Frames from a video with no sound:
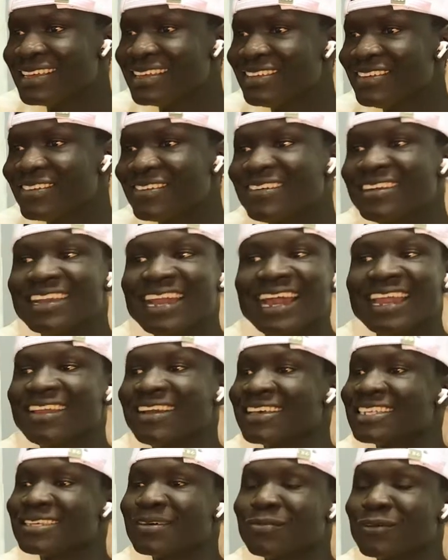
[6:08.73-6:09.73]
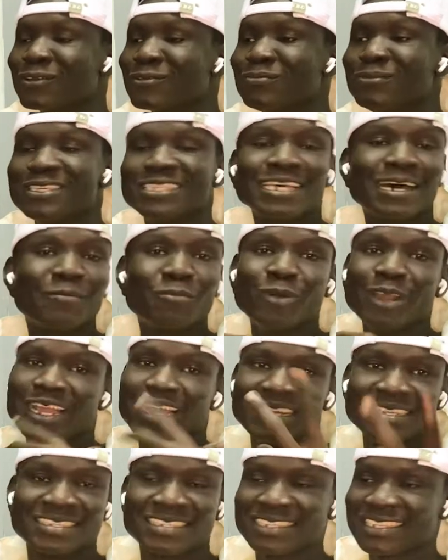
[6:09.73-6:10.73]
You guys are supposed to be somewhere
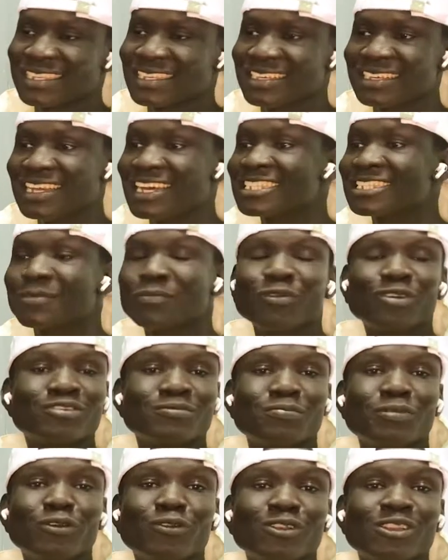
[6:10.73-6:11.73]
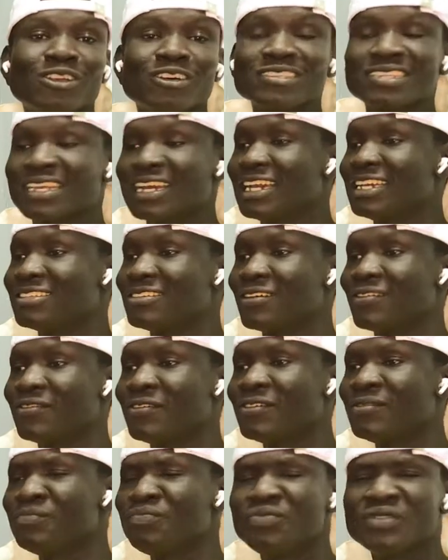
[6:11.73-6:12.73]
else. You're supposed to be with those guys. Of,
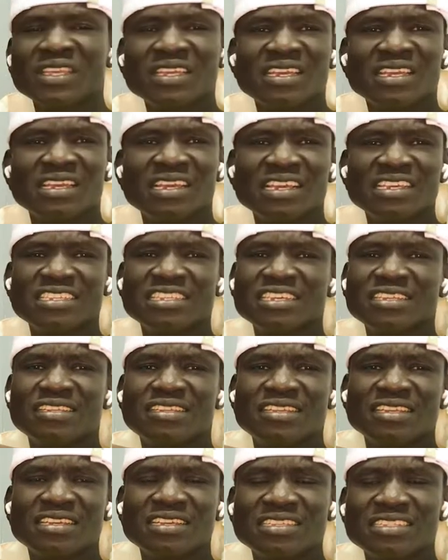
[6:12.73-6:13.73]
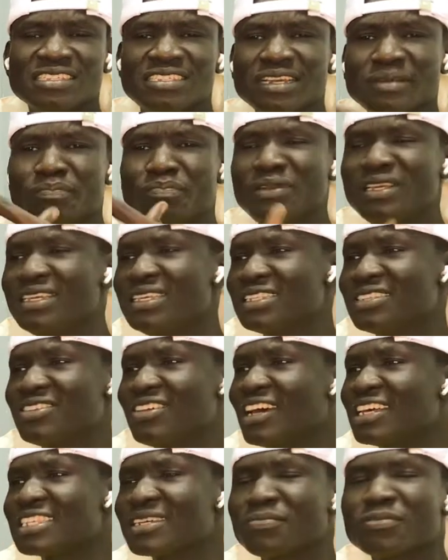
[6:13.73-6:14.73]
is it Jeblis?
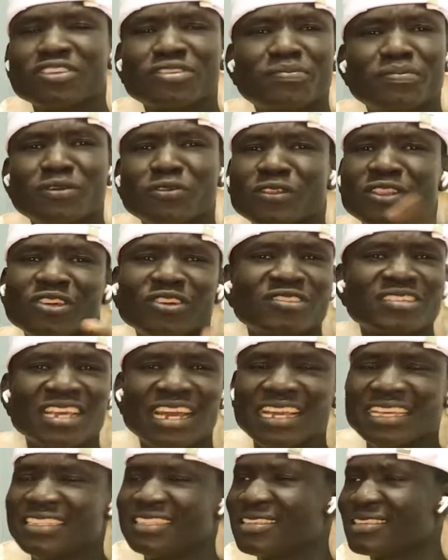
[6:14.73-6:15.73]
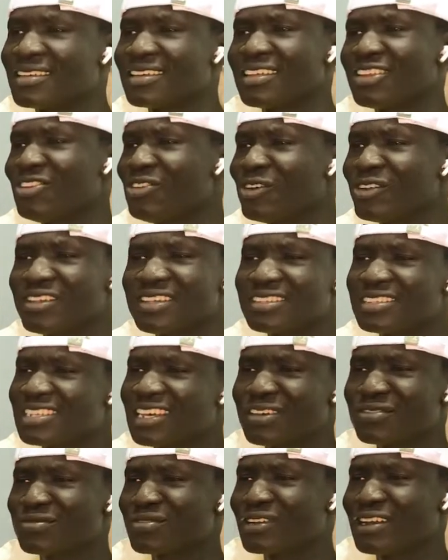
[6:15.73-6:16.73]
You're supposed to be with those guys, not
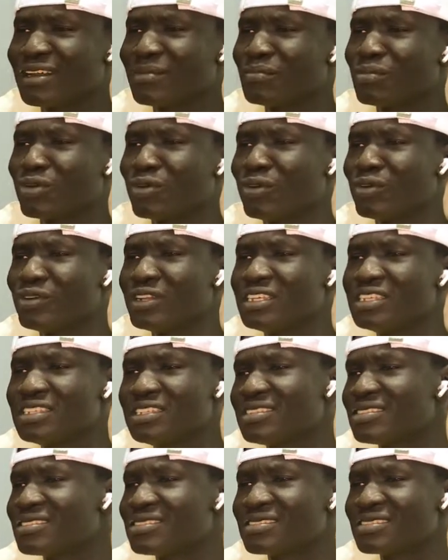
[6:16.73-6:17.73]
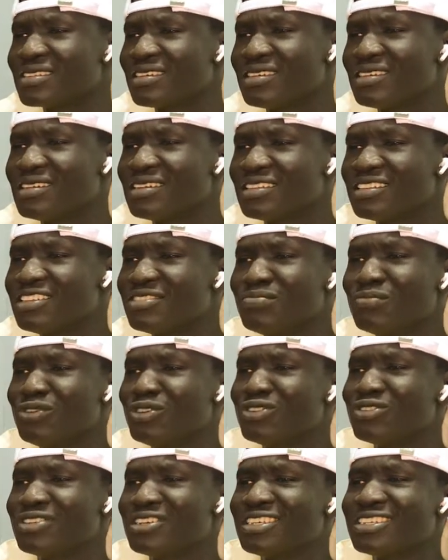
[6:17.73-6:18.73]
South Sudan, bro. This this
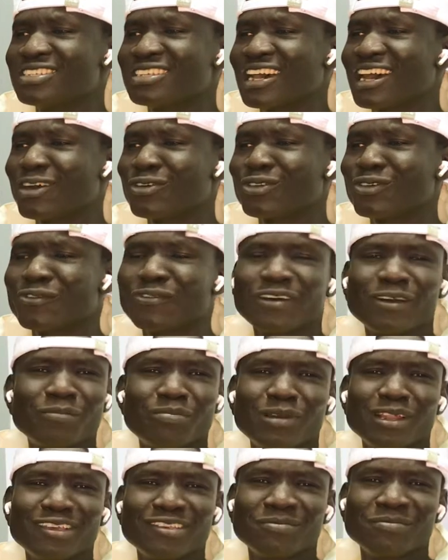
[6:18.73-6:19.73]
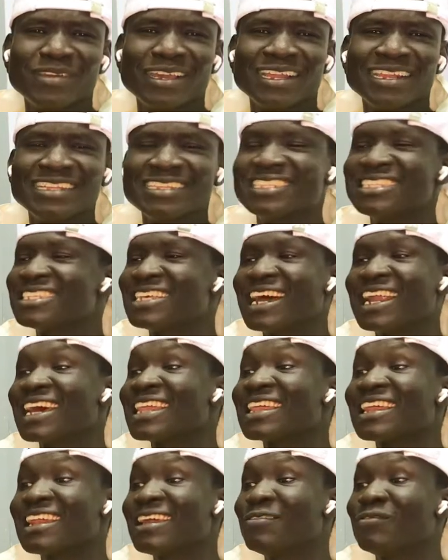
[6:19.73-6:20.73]
music is out of our place, man. It is
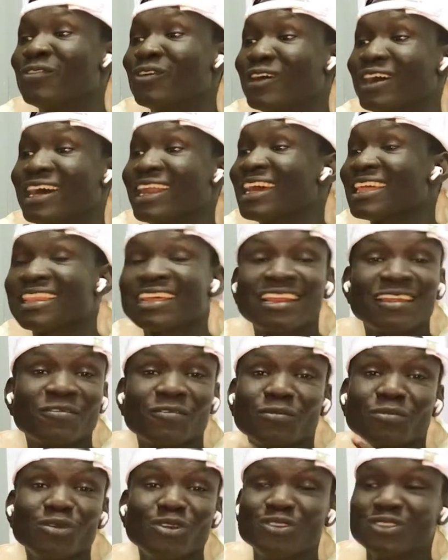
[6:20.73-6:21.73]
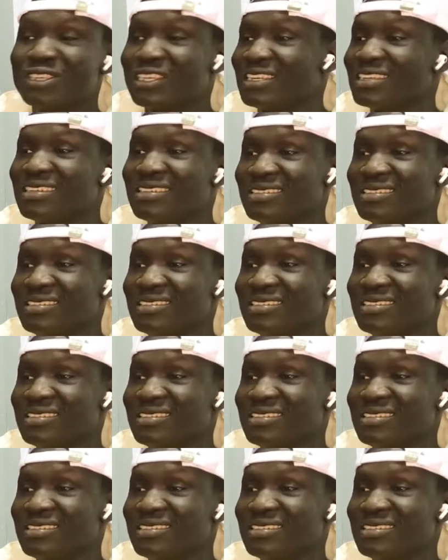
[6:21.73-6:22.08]
another level, another level music.